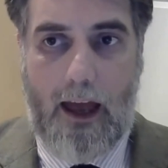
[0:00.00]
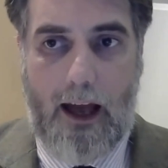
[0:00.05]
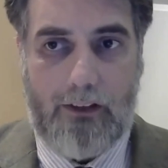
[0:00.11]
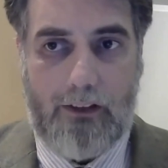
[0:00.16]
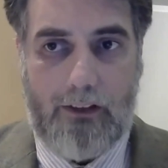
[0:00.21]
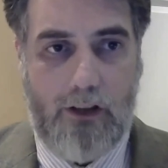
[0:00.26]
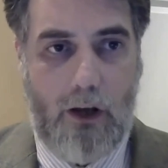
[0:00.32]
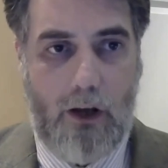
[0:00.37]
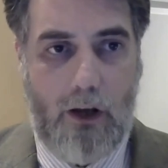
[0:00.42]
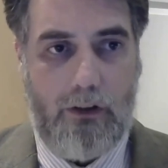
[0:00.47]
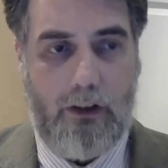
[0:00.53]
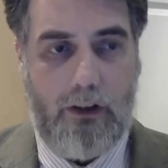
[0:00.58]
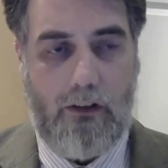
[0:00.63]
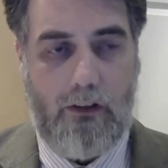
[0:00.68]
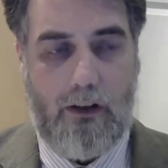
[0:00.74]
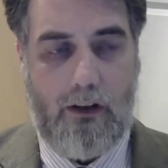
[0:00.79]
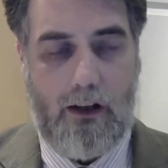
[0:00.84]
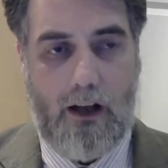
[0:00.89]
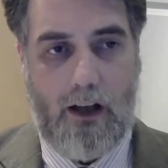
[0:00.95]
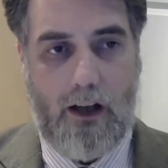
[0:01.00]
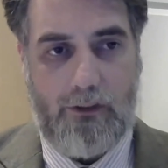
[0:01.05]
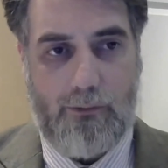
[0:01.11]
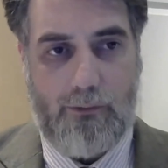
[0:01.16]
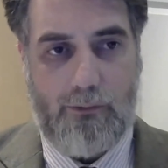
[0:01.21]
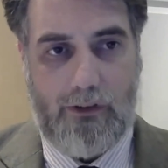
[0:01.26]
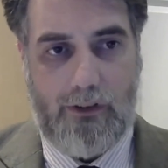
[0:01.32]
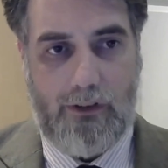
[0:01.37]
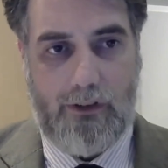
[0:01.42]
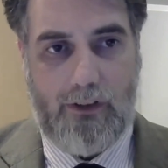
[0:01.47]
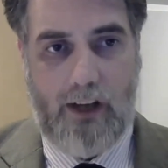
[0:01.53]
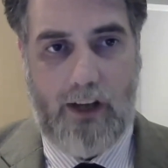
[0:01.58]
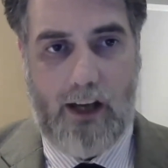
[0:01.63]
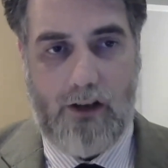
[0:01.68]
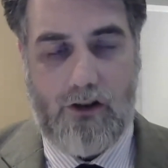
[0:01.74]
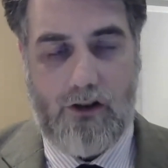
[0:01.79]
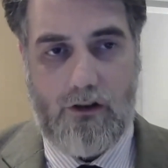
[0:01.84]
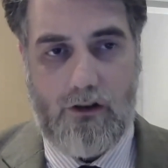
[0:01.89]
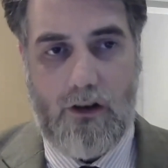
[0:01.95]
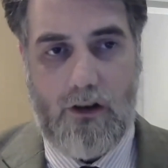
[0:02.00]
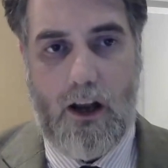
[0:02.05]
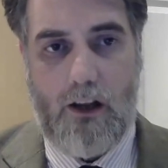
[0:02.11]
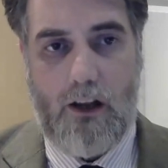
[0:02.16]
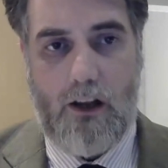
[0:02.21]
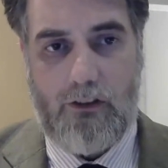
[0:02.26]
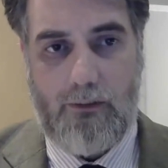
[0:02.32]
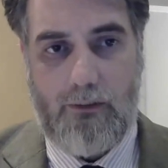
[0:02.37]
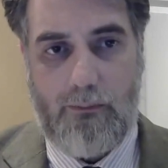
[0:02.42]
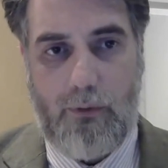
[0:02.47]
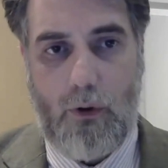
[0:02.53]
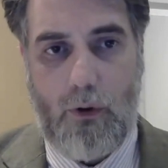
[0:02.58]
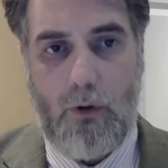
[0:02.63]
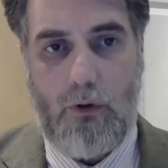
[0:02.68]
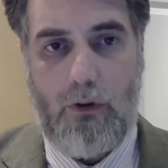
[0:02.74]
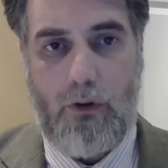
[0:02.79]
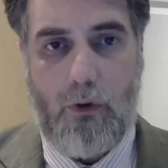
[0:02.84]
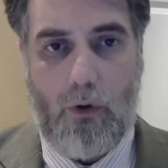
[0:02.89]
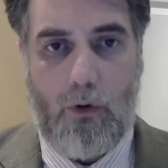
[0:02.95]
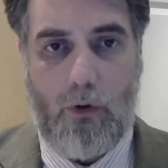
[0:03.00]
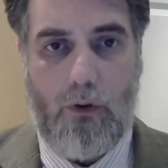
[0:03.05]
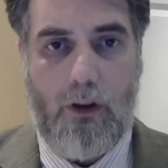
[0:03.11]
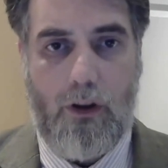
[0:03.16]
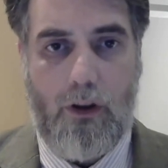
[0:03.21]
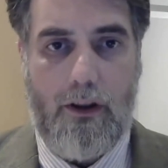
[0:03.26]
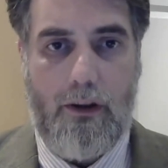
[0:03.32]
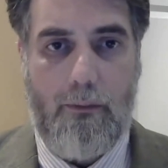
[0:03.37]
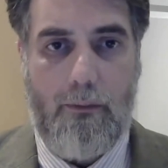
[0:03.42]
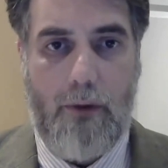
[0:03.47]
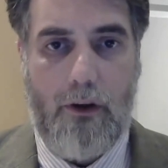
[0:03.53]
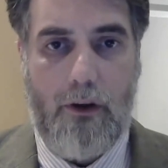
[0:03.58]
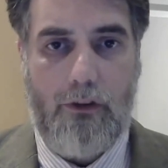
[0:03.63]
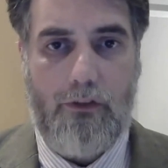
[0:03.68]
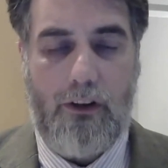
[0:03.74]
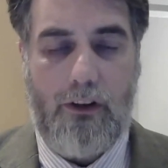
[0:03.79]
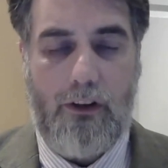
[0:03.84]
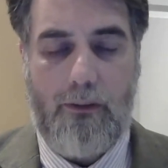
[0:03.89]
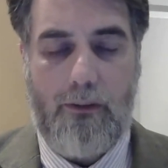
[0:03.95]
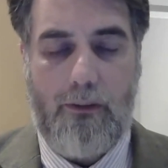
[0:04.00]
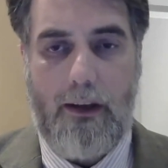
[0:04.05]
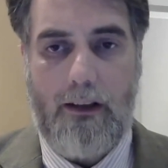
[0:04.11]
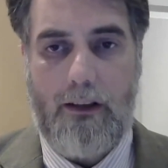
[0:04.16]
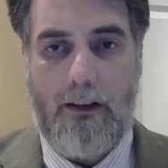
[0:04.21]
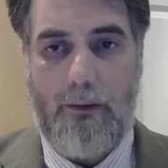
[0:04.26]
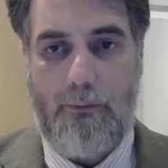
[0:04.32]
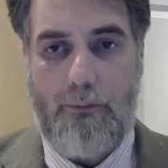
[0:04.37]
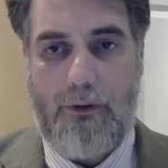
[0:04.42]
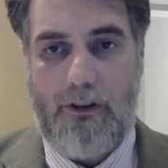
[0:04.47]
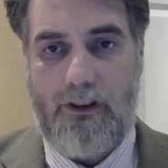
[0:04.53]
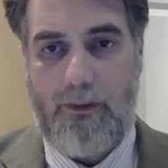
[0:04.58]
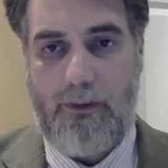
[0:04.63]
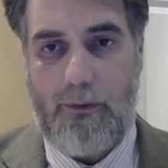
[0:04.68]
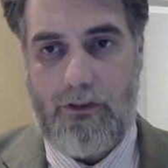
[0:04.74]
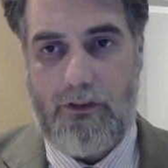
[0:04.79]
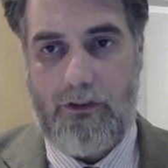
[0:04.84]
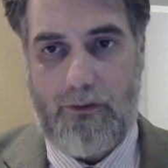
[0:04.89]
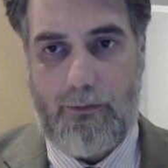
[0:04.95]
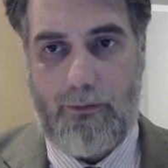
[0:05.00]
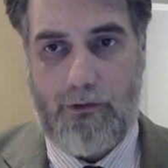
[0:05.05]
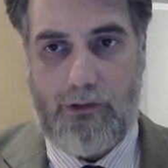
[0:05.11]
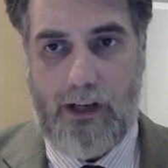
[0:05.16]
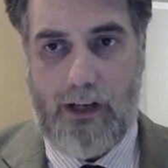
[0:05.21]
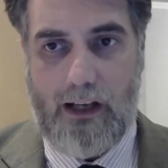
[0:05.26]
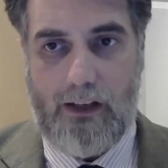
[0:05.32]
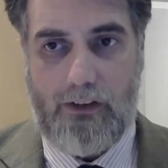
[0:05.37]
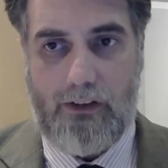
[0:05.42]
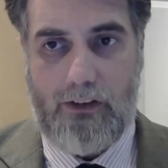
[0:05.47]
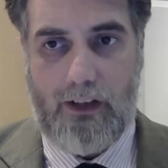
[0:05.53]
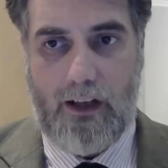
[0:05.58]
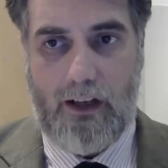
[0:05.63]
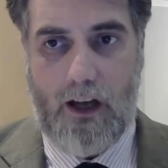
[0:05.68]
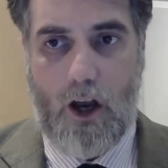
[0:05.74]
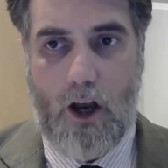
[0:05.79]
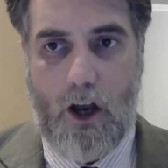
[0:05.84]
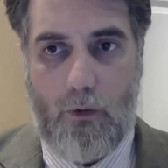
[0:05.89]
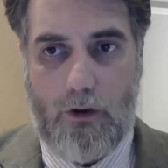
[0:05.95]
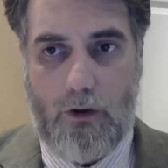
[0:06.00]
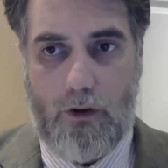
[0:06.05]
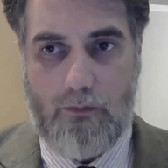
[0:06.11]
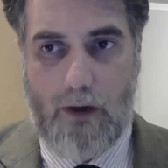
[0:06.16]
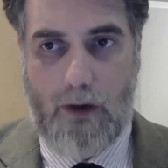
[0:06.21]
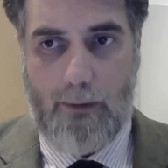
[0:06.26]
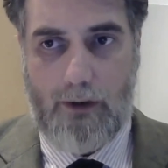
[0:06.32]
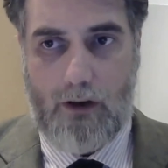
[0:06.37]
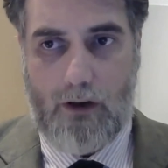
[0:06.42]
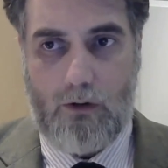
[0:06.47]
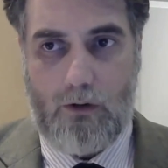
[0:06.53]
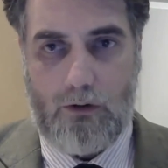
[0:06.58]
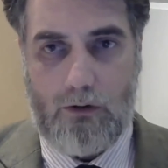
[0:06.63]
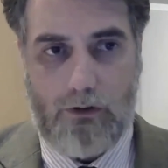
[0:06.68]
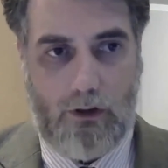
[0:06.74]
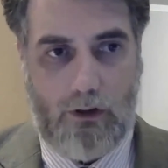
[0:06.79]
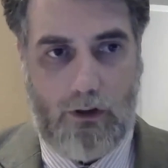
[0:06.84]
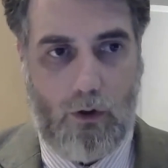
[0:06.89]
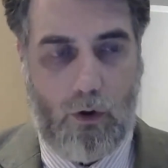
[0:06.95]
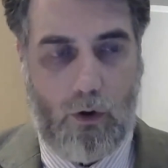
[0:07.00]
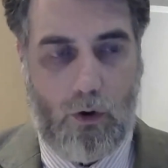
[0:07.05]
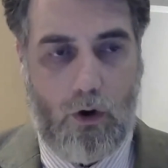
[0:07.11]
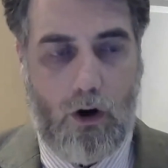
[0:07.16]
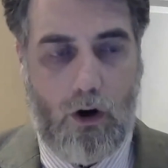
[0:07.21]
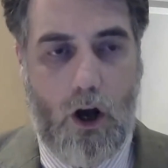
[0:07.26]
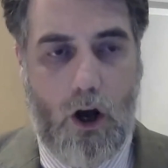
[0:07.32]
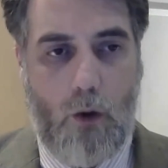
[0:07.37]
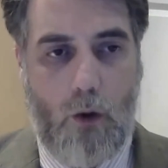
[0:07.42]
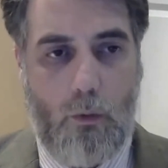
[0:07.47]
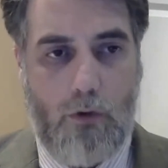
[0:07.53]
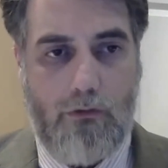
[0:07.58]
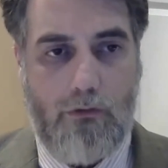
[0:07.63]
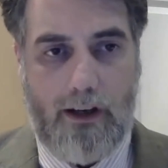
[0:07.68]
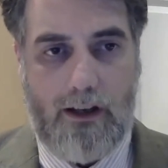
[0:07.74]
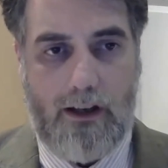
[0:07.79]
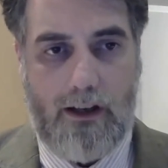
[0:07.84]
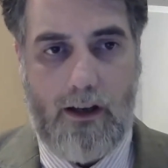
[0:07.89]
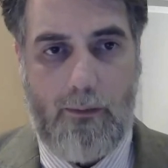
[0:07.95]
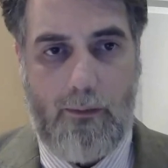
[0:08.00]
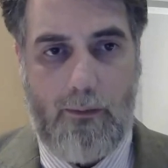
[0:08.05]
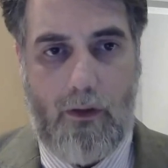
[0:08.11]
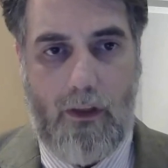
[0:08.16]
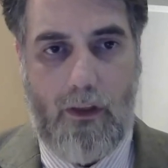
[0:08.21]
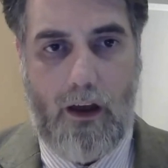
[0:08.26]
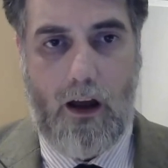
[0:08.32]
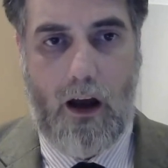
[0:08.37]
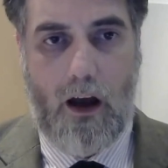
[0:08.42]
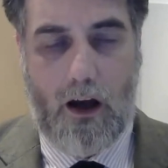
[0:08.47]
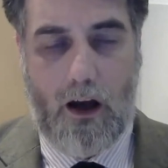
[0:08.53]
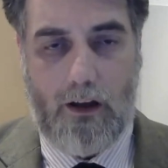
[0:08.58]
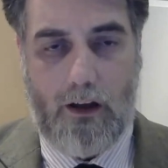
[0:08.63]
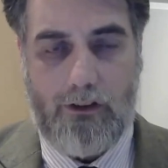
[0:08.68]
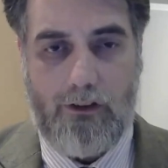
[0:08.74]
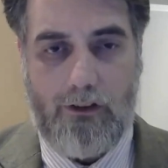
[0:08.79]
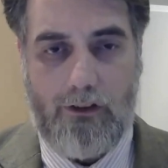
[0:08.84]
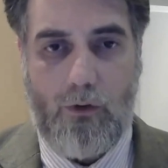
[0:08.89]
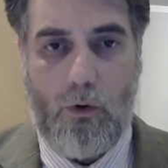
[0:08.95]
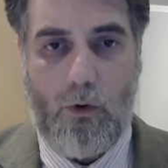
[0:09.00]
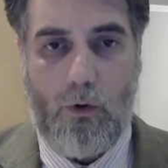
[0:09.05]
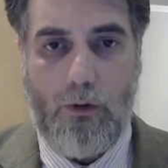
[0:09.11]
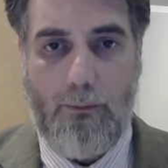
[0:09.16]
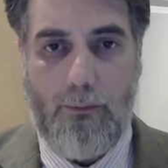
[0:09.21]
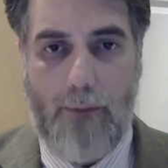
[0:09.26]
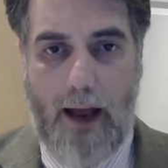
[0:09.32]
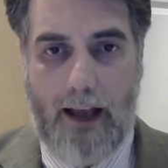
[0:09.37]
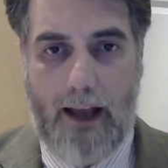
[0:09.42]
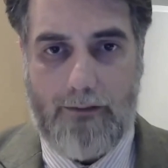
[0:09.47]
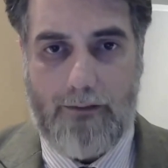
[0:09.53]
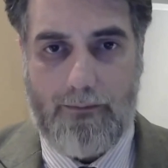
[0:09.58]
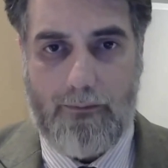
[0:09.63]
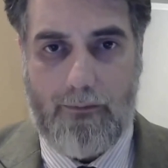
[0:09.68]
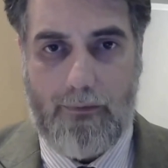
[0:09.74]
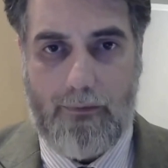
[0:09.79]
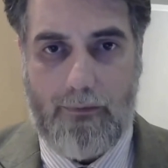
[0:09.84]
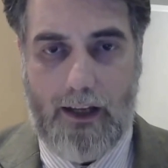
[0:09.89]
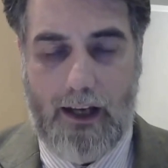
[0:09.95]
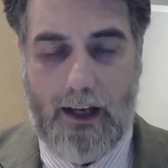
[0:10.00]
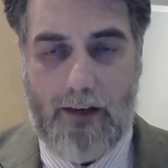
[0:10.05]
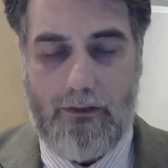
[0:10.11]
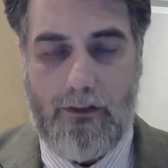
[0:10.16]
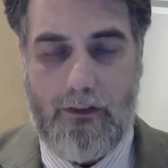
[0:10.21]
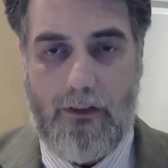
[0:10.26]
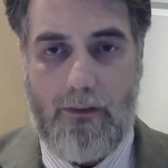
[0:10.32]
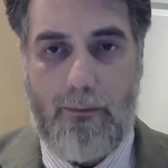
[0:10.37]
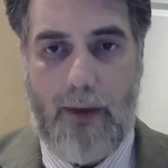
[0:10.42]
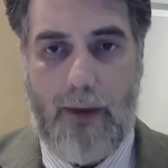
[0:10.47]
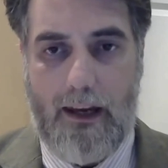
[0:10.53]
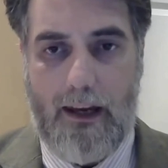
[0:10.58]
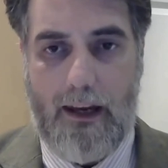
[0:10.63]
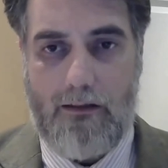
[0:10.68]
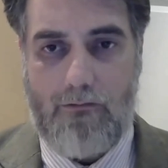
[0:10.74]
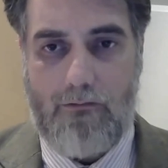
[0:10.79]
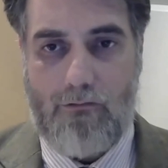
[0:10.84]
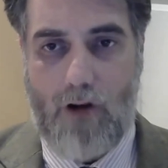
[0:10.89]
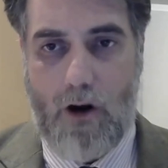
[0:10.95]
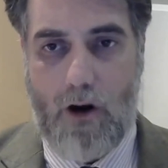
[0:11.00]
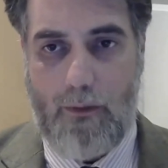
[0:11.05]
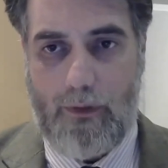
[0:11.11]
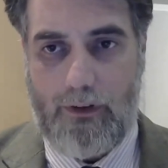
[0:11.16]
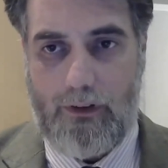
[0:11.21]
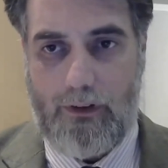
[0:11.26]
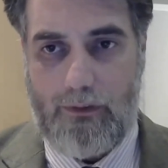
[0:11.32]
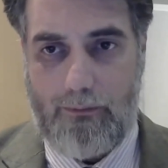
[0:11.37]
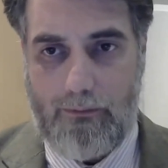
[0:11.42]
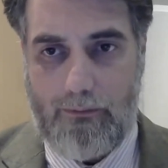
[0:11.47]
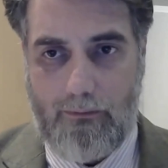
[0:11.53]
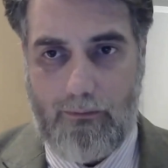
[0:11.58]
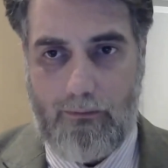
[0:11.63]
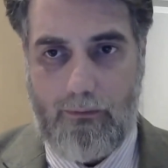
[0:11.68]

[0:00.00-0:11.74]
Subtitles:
As noted in the last presentation, St. Paul thought that the most fundamental principles of morality, which may be called the law, were written upon the hearts of all men, even of the pagan Romans.